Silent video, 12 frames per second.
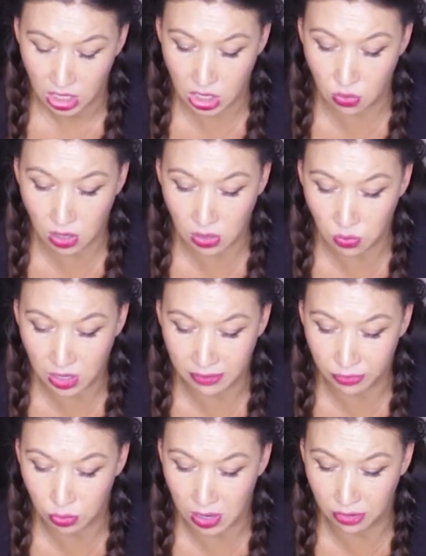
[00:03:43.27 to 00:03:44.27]
You are one
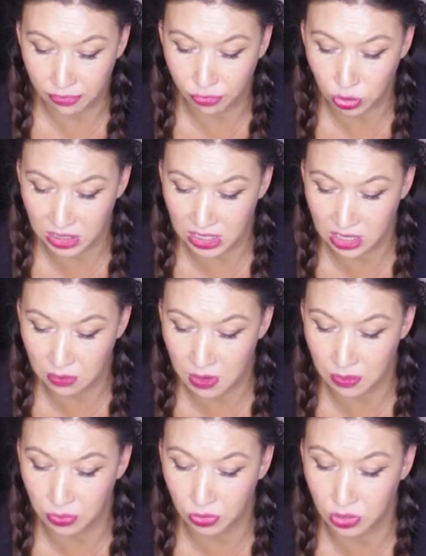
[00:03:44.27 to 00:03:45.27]
of around 14
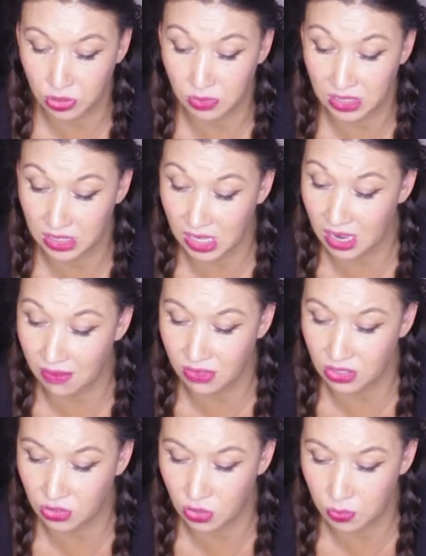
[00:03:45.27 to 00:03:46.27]
people to receive
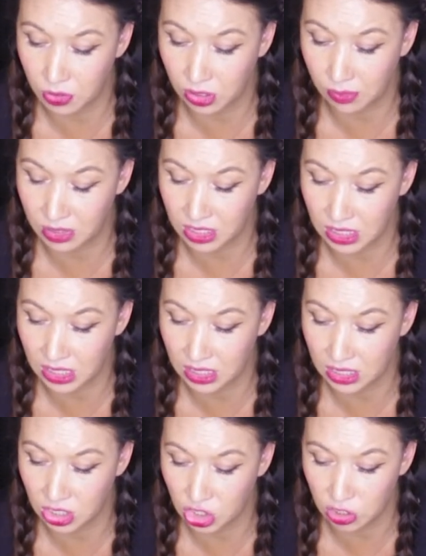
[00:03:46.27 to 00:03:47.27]
the super limited
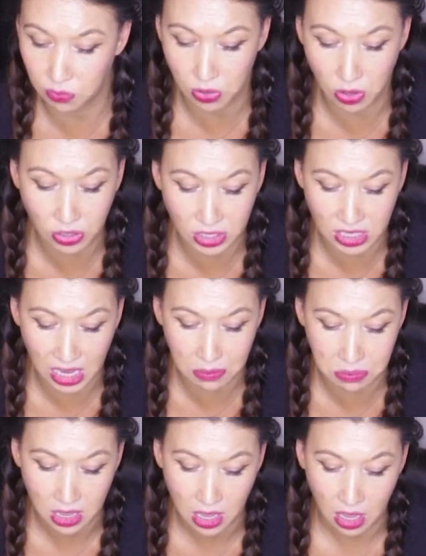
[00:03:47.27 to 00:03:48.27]
edition
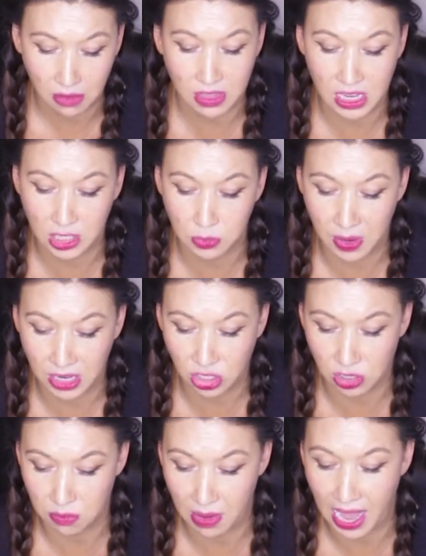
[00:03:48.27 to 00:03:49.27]
prototype of the
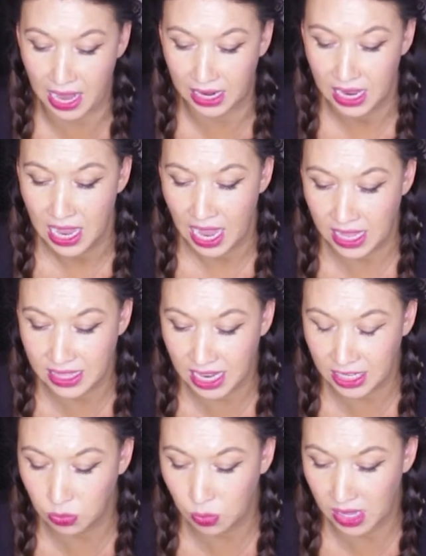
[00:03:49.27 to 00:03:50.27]
expansion pack, and
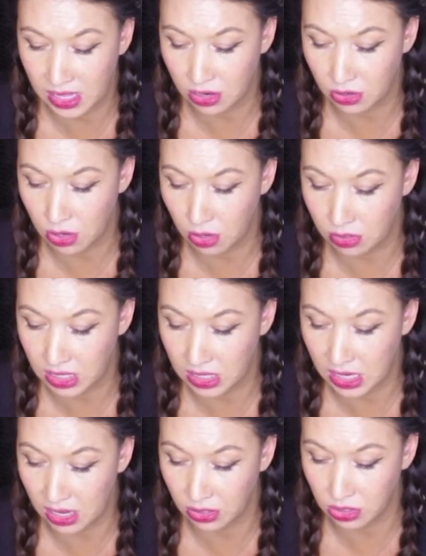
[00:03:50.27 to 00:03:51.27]
that is why there are no
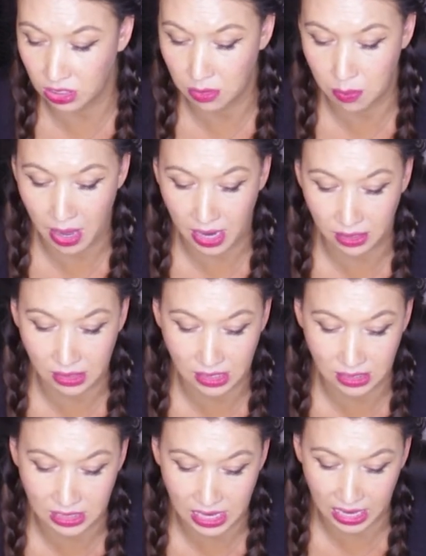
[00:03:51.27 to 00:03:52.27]
details on the back of
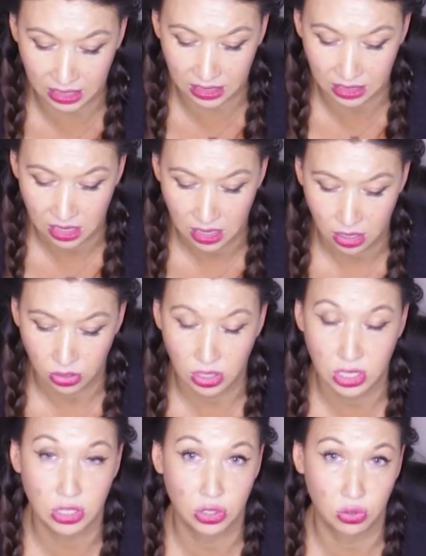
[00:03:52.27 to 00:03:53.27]
this deck,
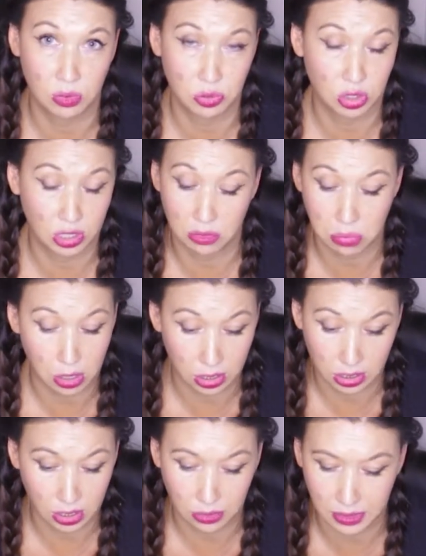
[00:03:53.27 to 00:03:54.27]
the description,
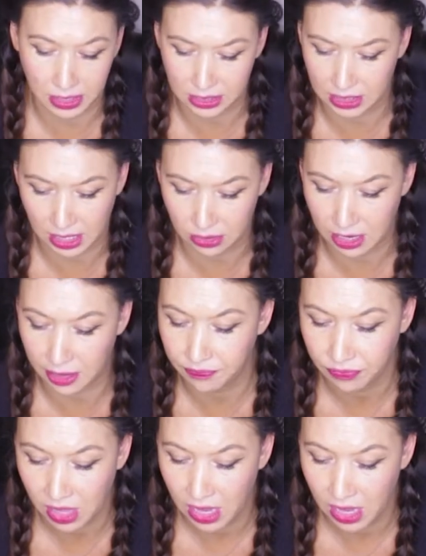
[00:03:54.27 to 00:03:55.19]
barcode, etc.